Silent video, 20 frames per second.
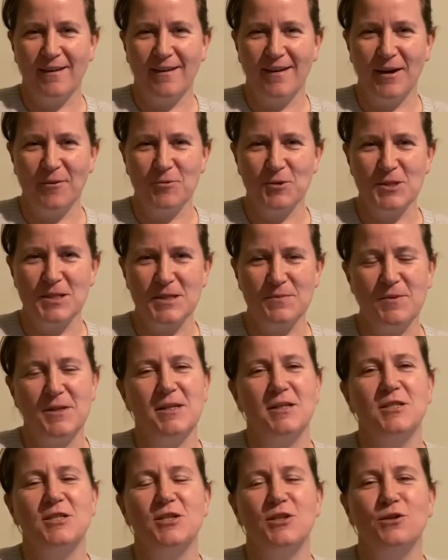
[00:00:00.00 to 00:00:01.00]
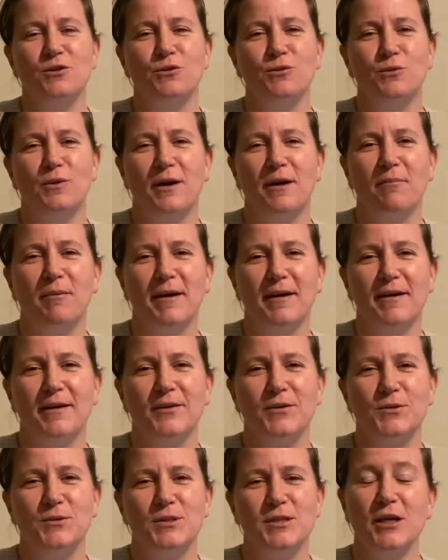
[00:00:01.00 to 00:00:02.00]
I want to speak to you
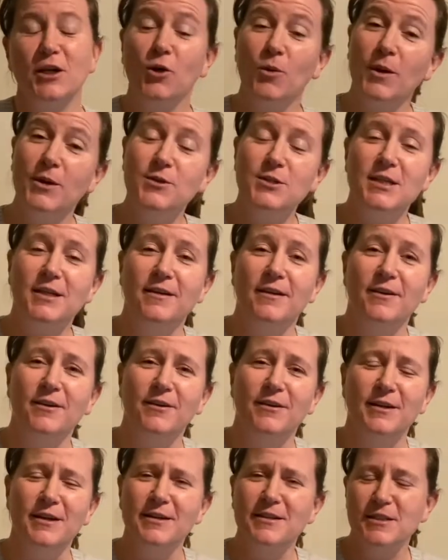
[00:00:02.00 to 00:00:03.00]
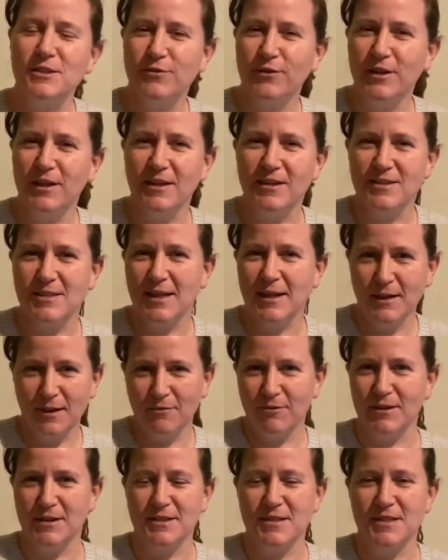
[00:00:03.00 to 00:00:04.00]
about a quote I heard, and it's funny because I love
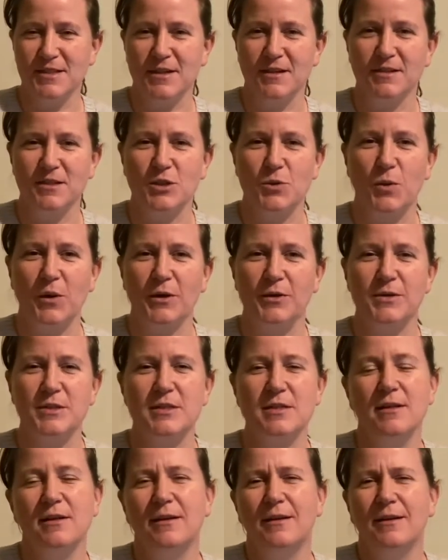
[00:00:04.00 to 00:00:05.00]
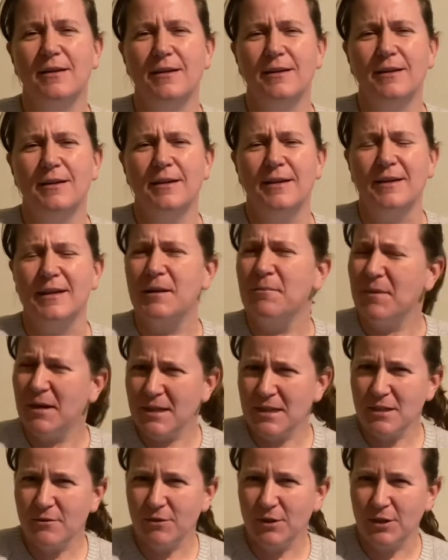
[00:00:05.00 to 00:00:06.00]
Einstein's quotes, and I
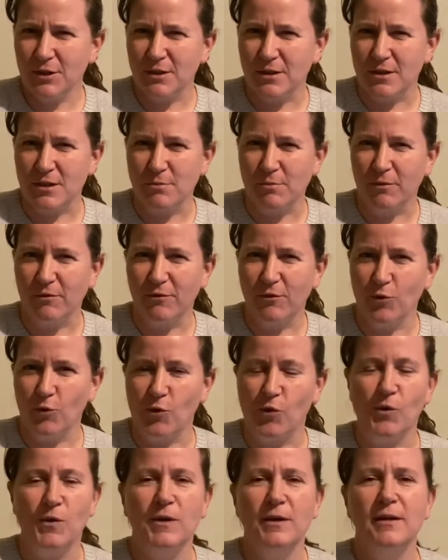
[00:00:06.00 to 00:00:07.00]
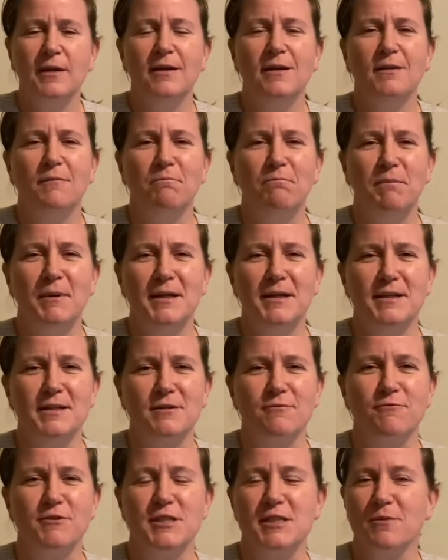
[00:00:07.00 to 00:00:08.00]
might have heard this before, but
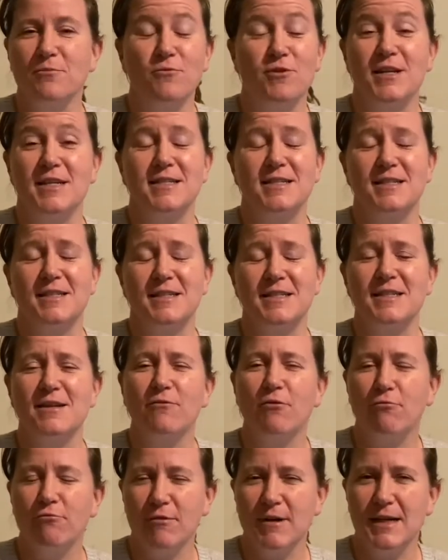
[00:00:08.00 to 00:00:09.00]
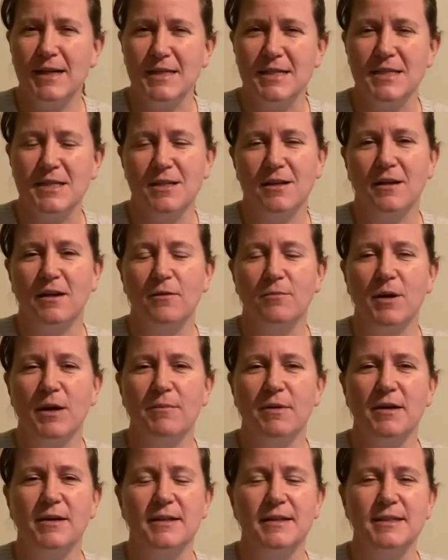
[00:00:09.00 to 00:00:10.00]
for some reason it's never really stuck in my
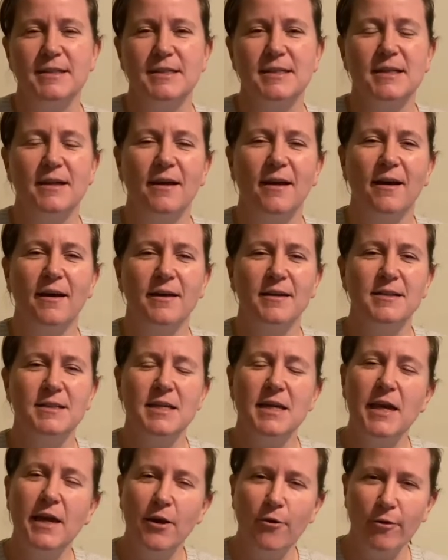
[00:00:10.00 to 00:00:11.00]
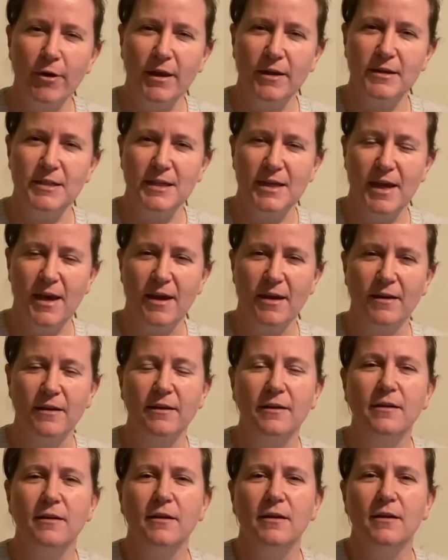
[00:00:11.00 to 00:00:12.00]
mind, and hearing it again
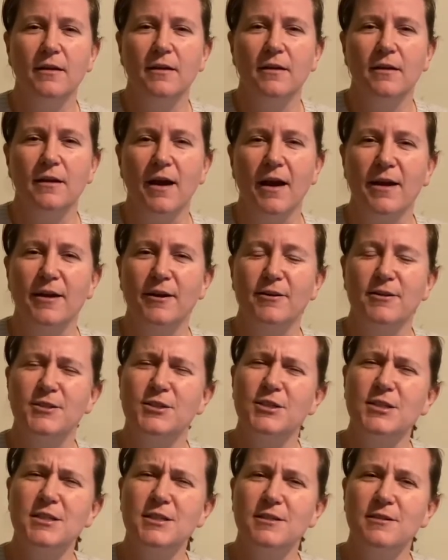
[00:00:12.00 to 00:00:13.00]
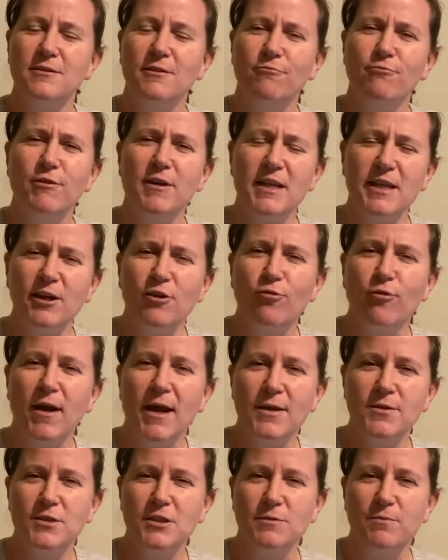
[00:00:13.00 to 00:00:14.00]
had just, it really
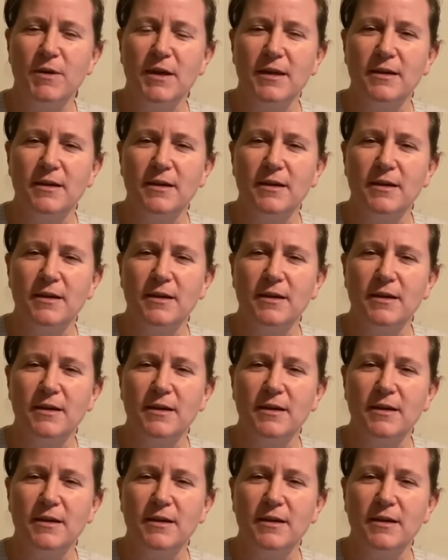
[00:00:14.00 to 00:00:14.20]
grounded me.